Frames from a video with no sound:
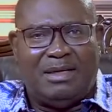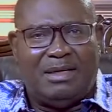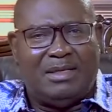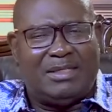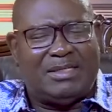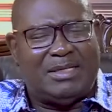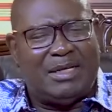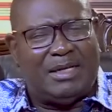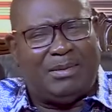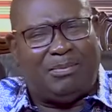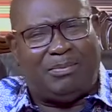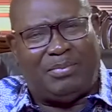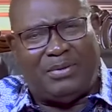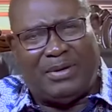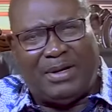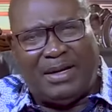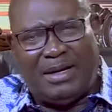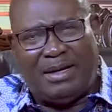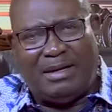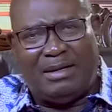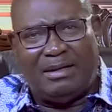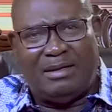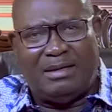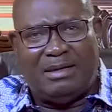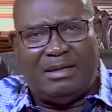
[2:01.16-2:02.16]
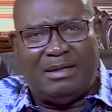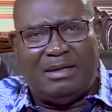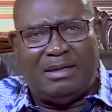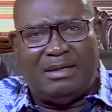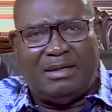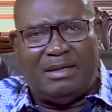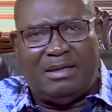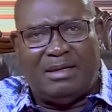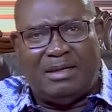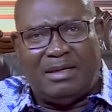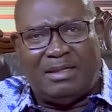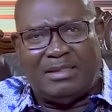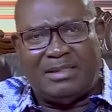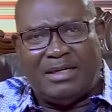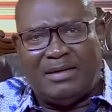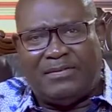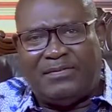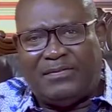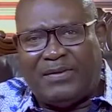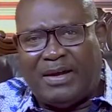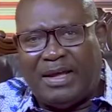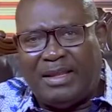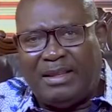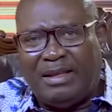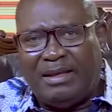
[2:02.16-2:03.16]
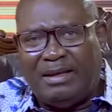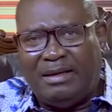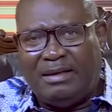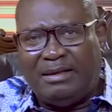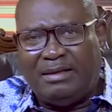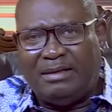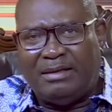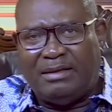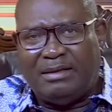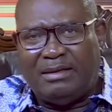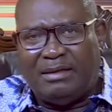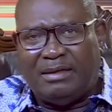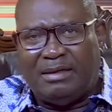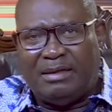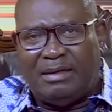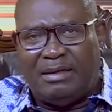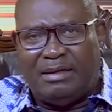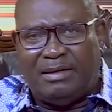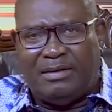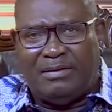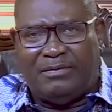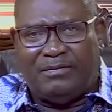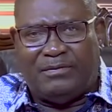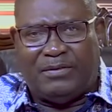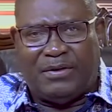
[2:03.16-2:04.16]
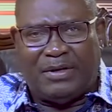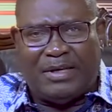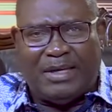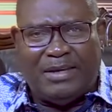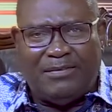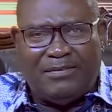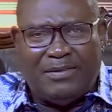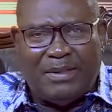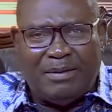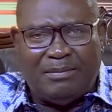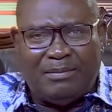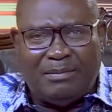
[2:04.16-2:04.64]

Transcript: He said a prayer. He said, Father, forgive